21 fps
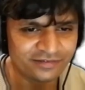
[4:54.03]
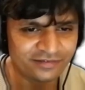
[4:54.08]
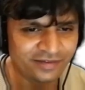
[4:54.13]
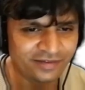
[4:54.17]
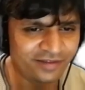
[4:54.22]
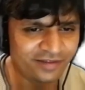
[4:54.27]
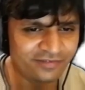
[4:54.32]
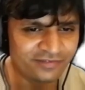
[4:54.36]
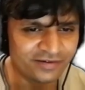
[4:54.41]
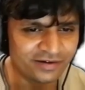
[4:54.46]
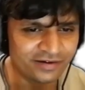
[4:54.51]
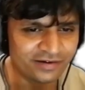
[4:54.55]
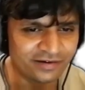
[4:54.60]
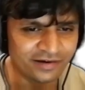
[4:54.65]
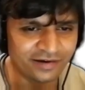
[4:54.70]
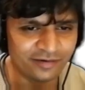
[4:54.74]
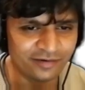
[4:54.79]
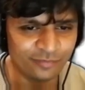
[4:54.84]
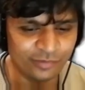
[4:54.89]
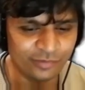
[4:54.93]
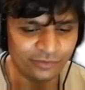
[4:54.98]
That's
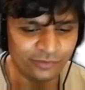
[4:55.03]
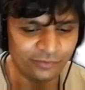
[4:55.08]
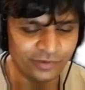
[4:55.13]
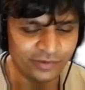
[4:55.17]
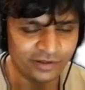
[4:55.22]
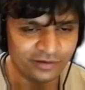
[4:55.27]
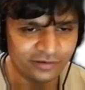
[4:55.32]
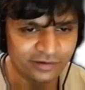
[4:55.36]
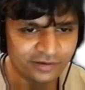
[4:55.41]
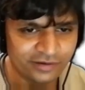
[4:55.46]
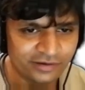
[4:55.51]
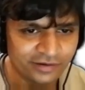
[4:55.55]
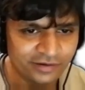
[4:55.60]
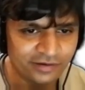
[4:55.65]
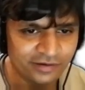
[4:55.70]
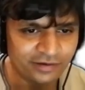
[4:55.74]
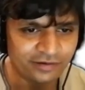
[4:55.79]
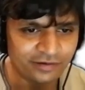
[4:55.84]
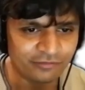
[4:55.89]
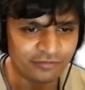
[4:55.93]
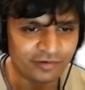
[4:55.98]
incredibly weird.
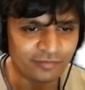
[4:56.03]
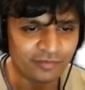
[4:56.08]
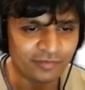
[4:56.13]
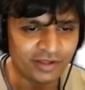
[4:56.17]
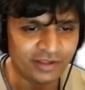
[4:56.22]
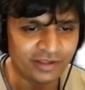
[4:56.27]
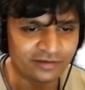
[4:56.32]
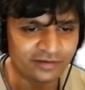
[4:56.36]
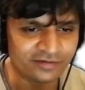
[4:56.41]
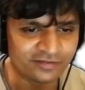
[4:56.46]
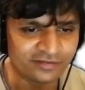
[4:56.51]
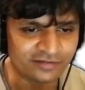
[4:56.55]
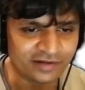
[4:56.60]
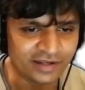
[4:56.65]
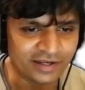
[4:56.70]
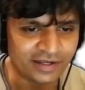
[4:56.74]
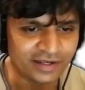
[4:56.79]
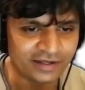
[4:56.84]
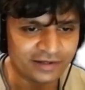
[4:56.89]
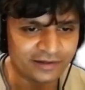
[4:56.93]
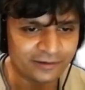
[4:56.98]
If I make this
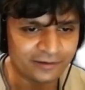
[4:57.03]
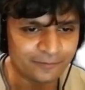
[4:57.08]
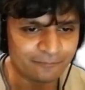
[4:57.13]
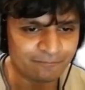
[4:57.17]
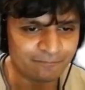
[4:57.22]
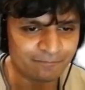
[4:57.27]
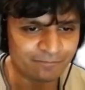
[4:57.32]
like